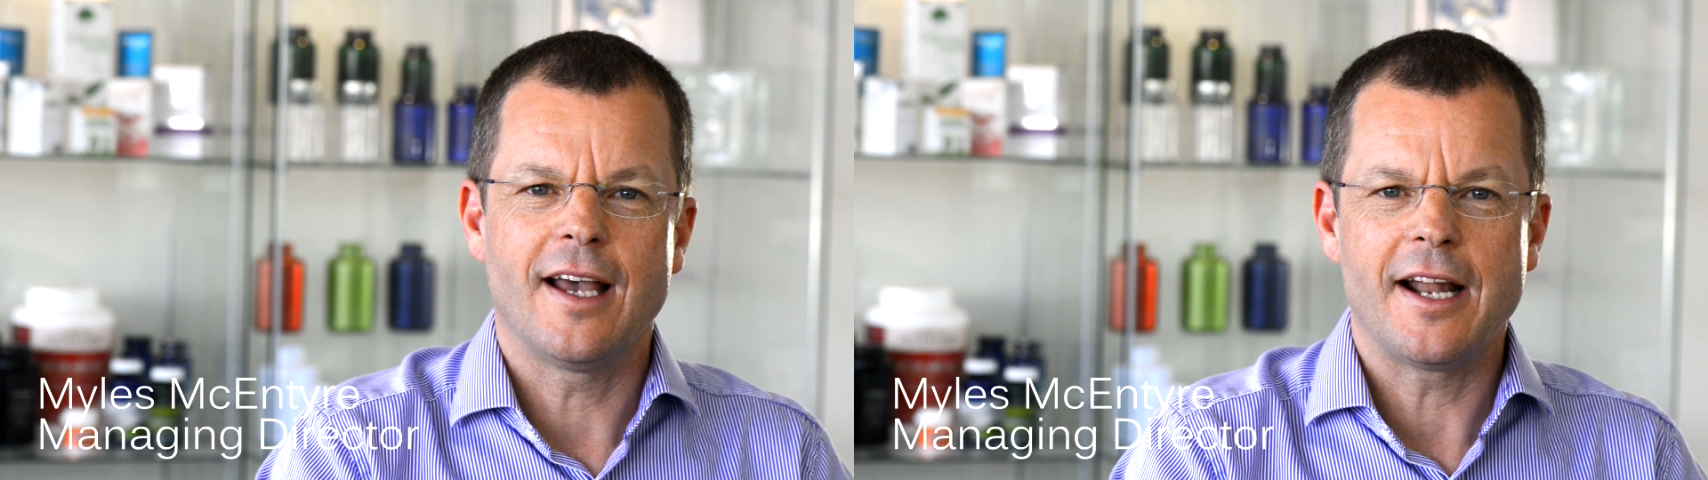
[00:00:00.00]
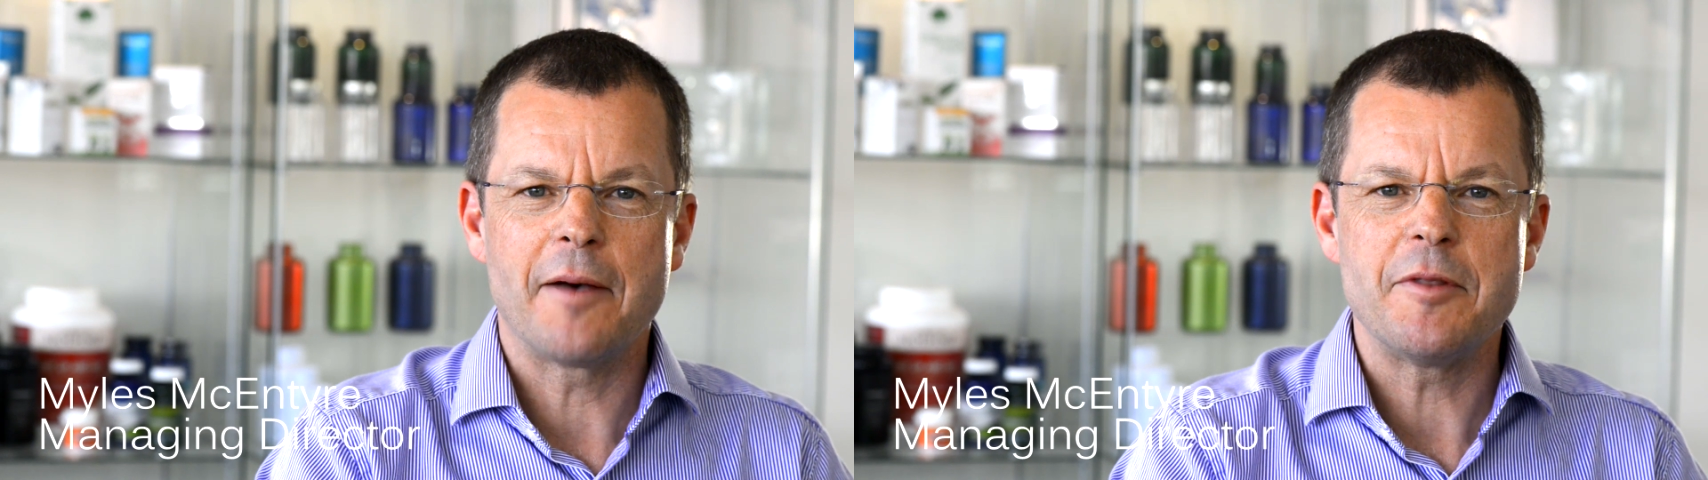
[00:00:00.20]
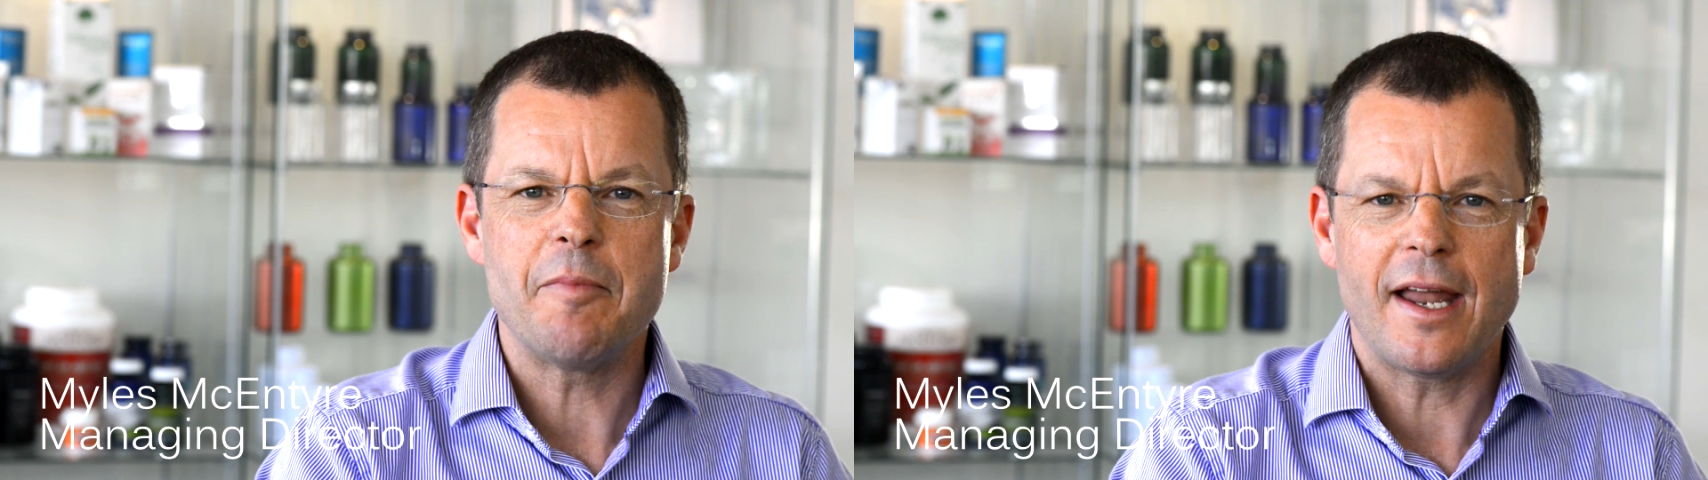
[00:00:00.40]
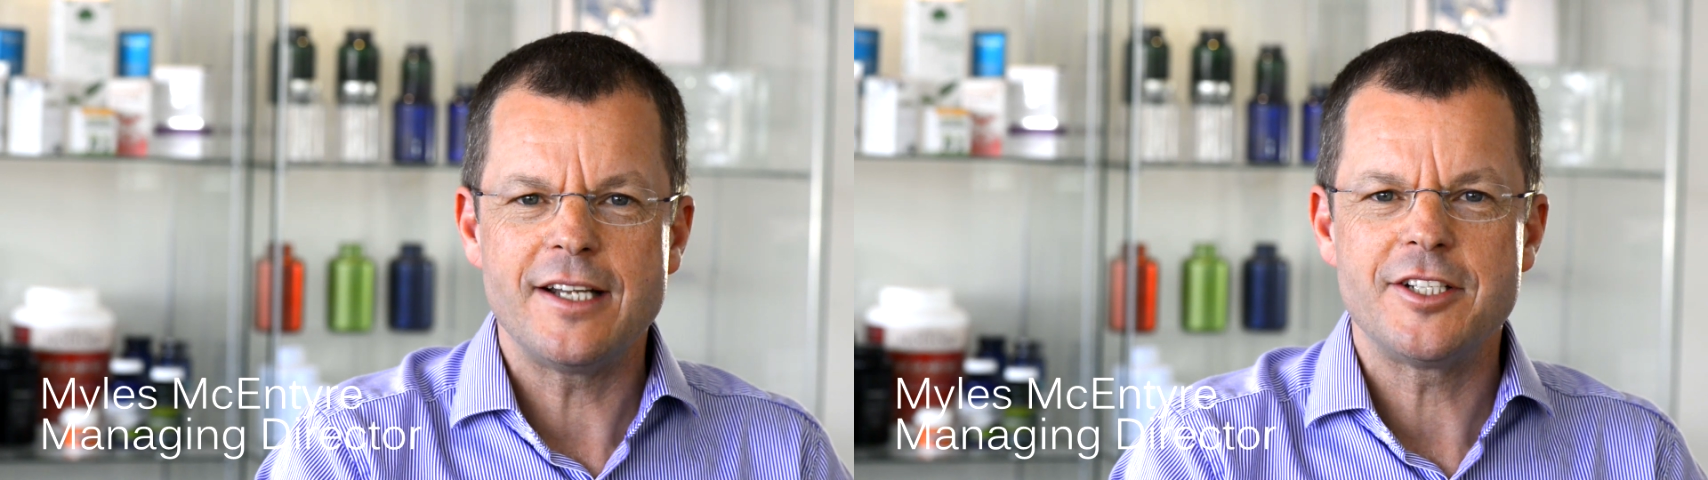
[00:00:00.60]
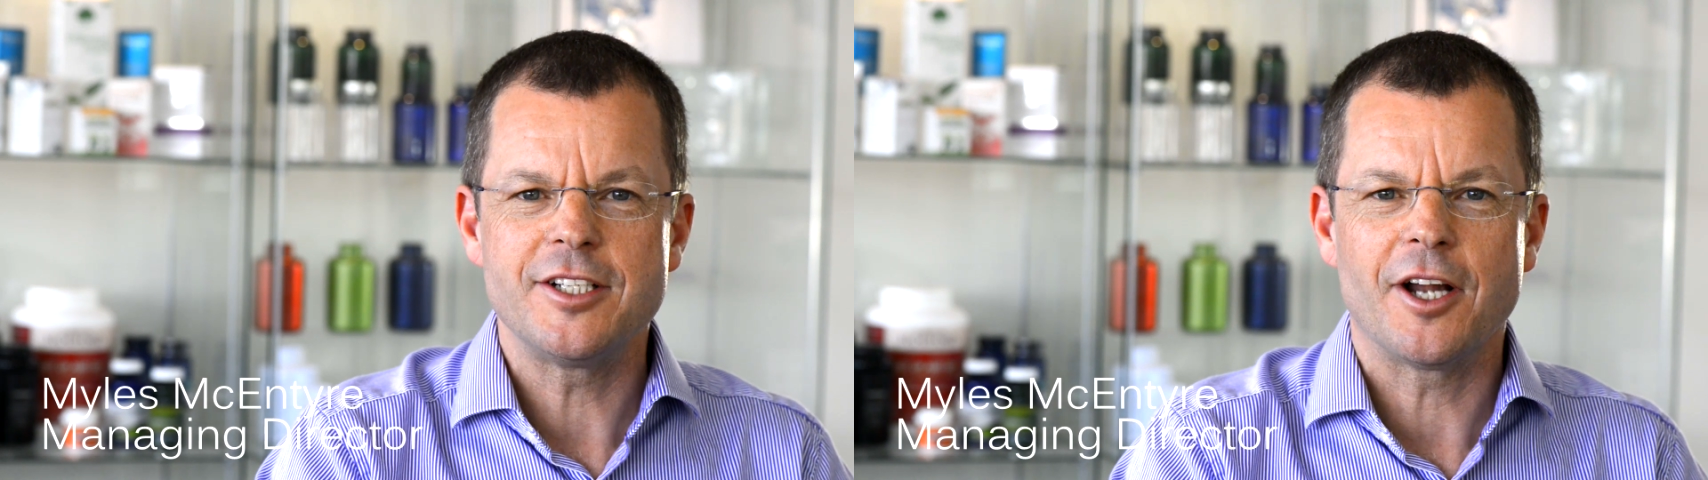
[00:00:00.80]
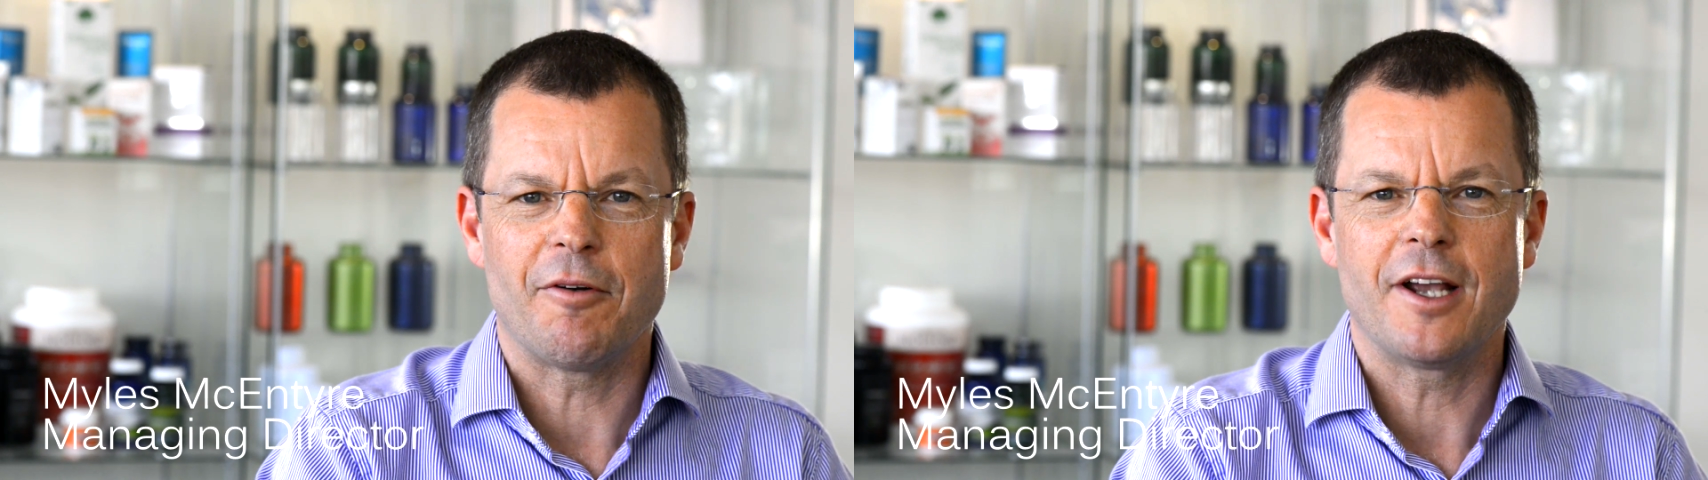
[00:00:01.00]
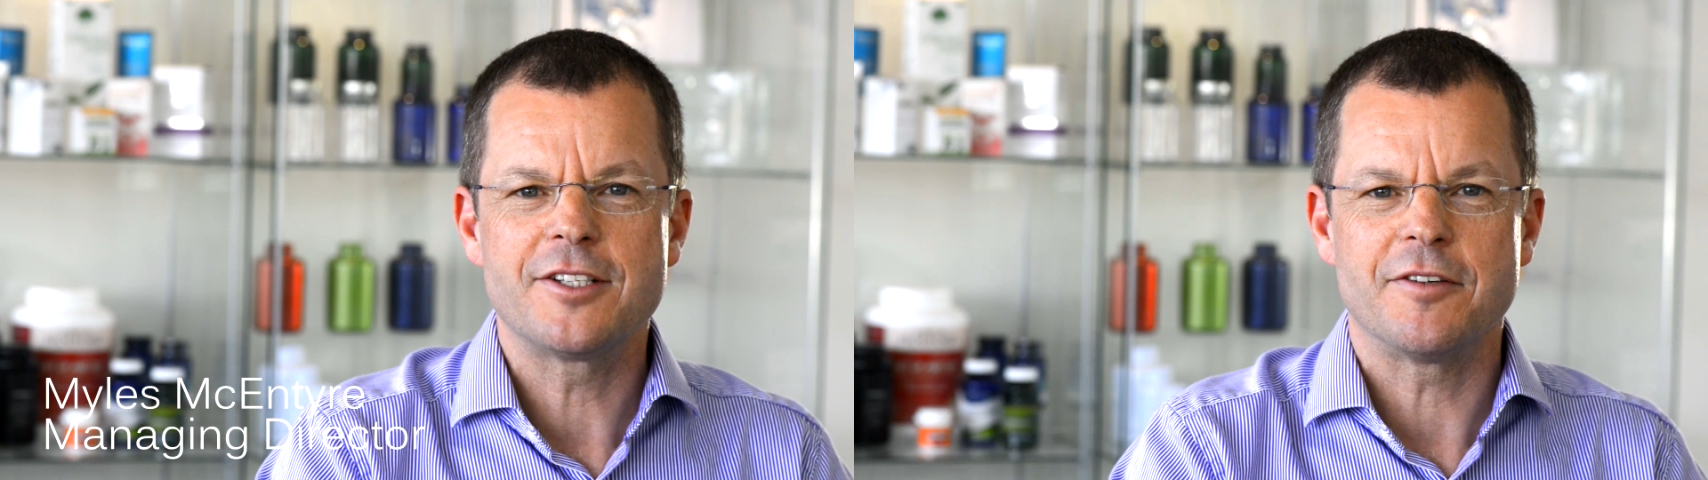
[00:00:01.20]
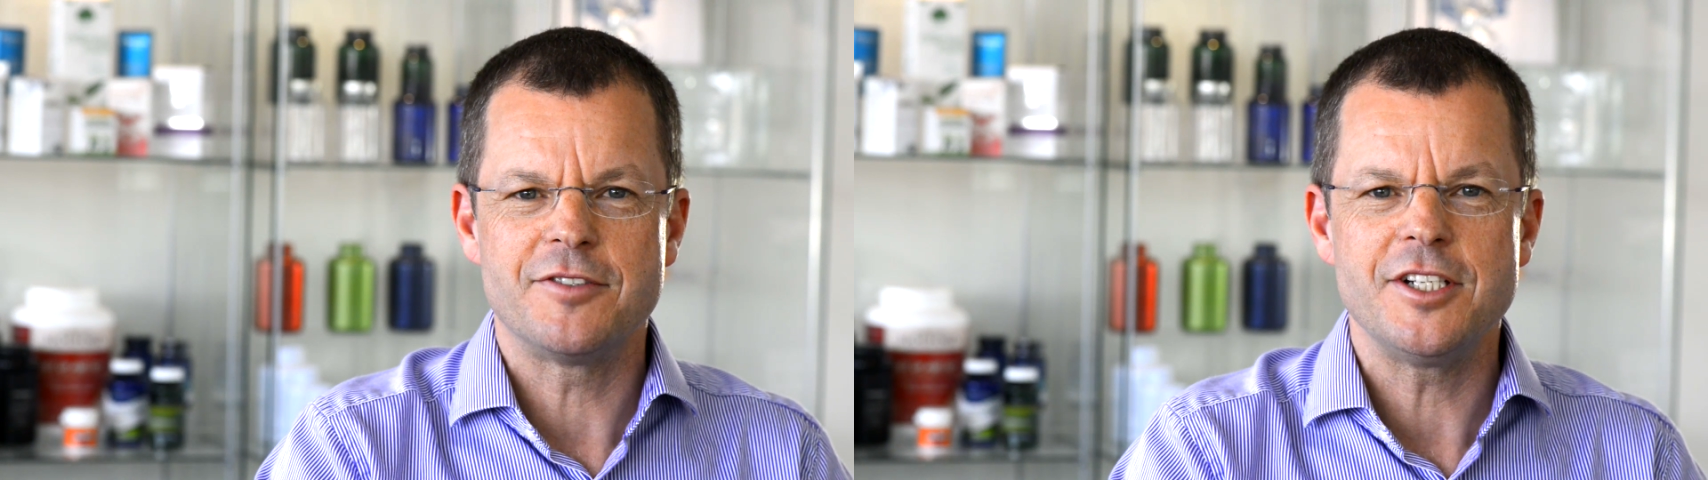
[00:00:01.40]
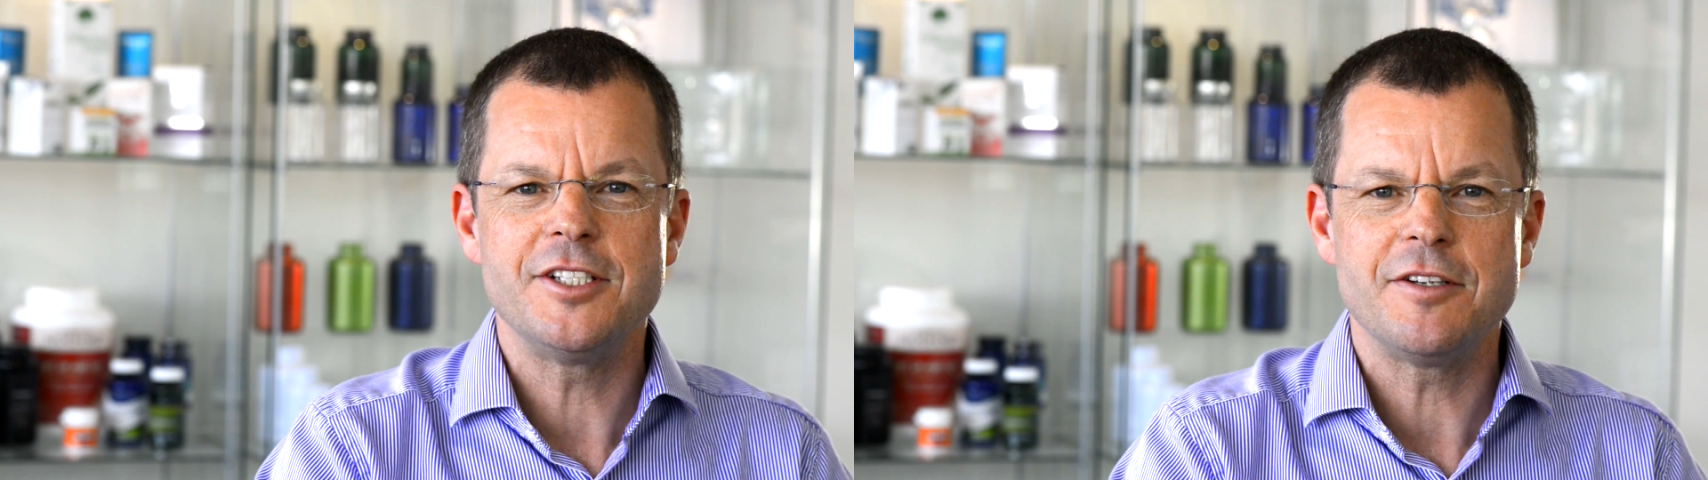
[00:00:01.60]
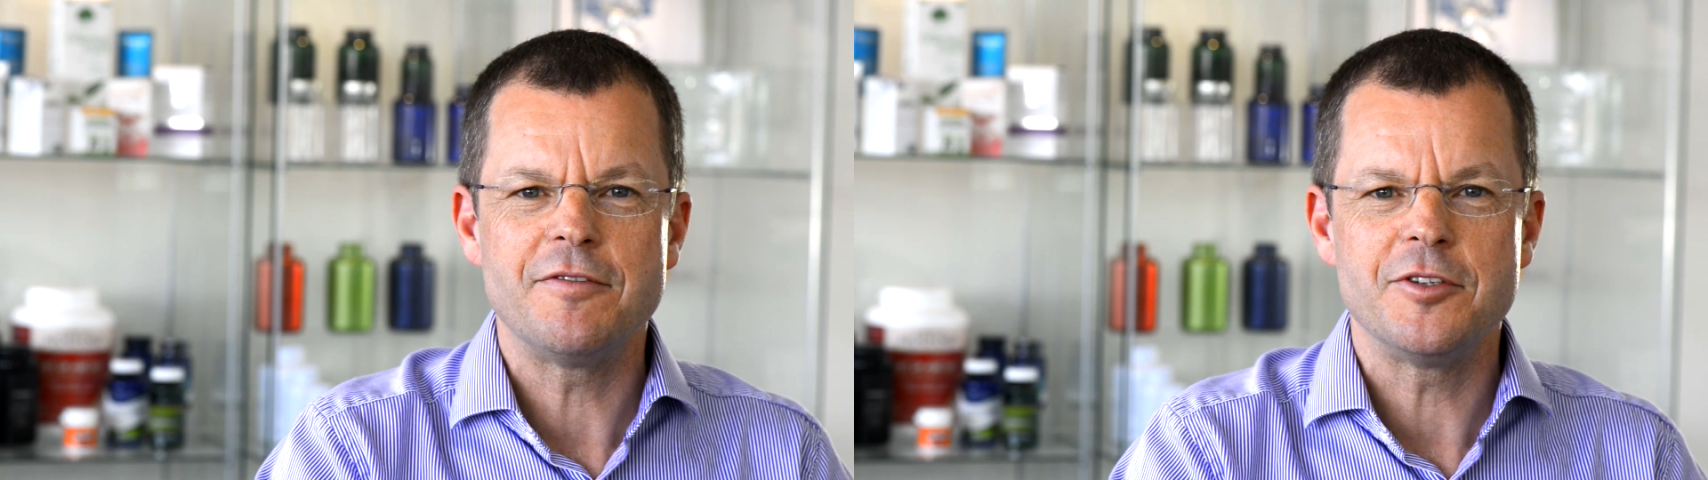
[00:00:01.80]
and I'm the Managing Director of
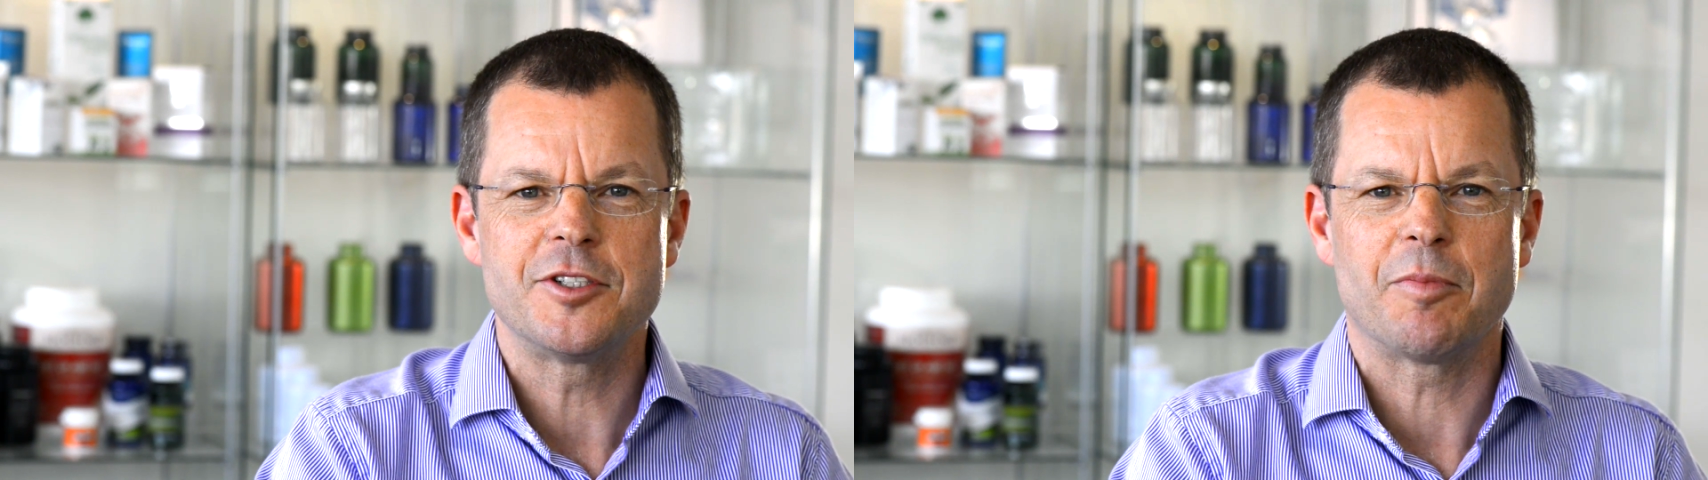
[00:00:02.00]
G&G Food